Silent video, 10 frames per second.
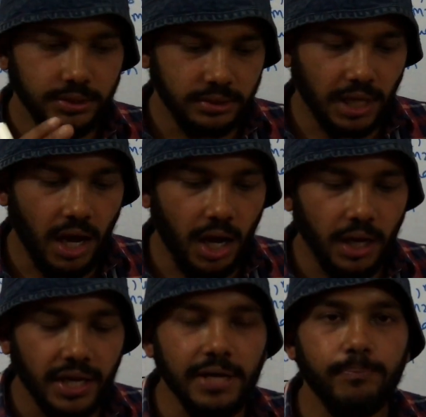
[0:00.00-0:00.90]

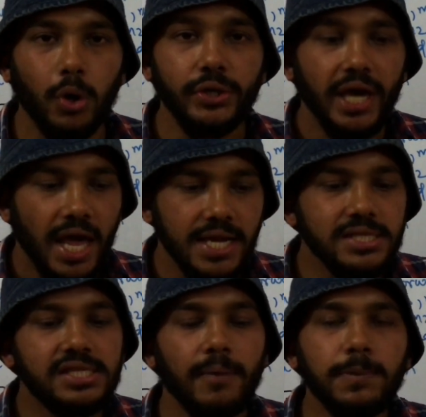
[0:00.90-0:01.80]
the input
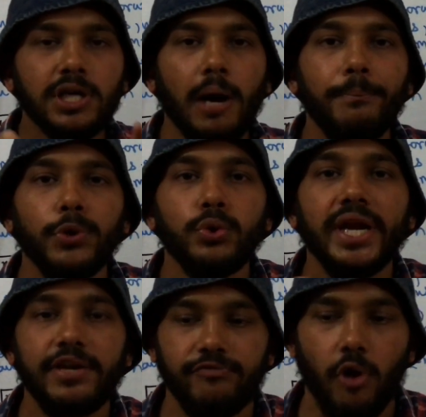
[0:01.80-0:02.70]
in some
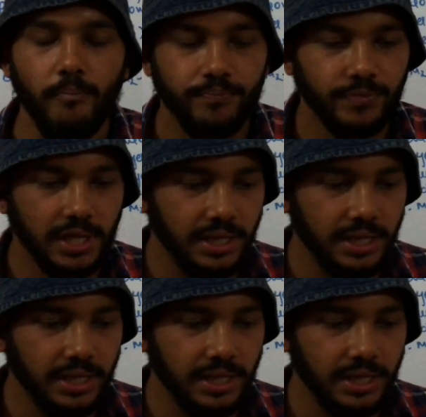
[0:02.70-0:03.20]
computed form.